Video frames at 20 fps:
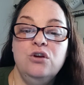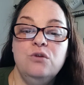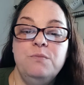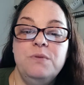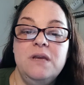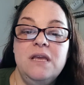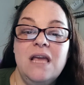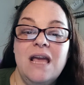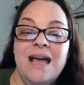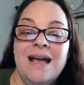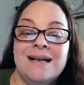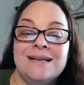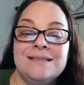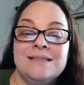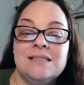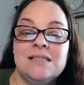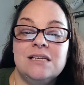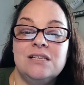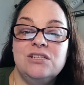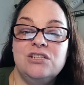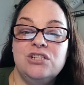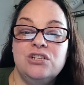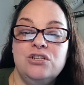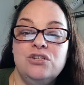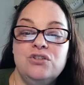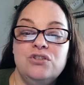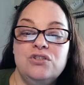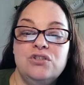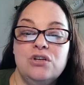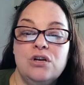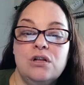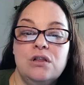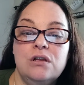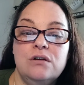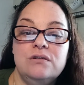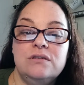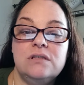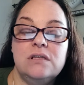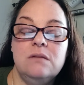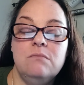UPS continues to
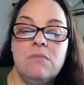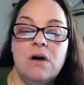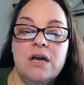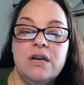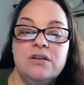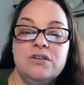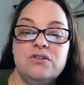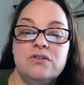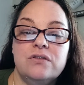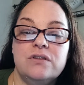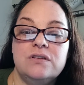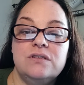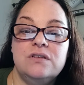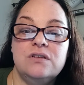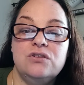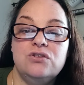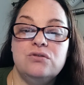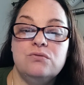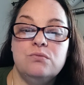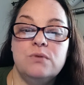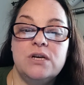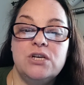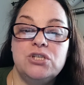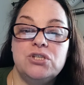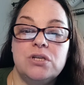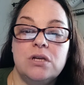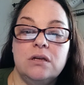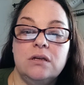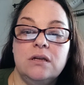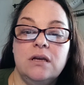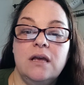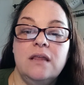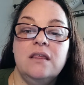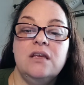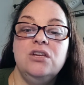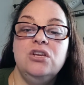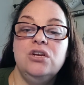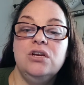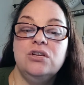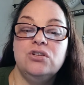closely monitor the situation. And
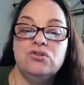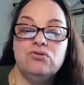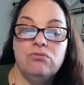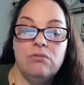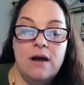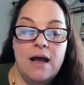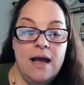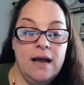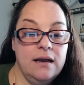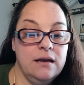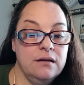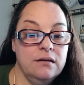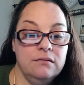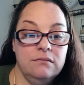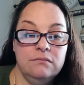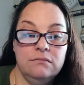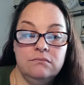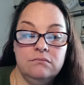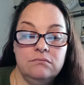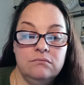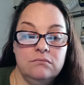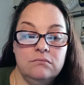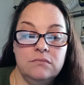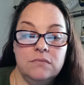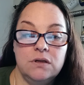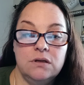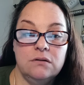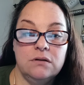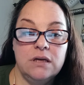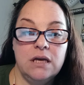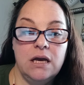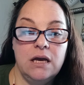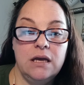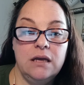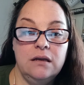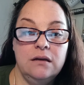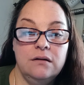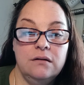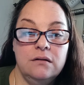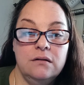then you can track.
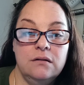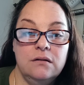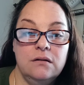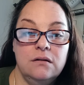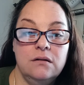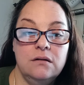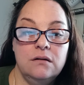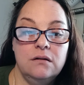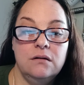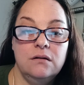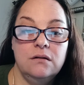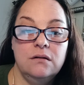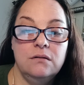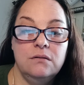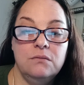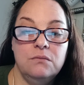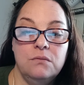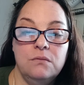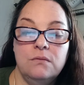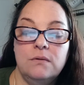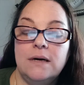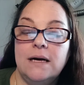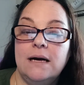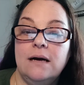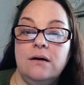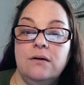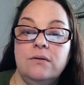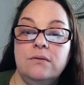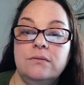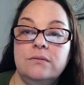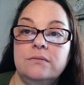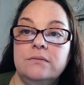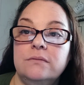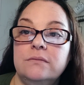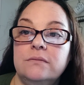Okay. Wow.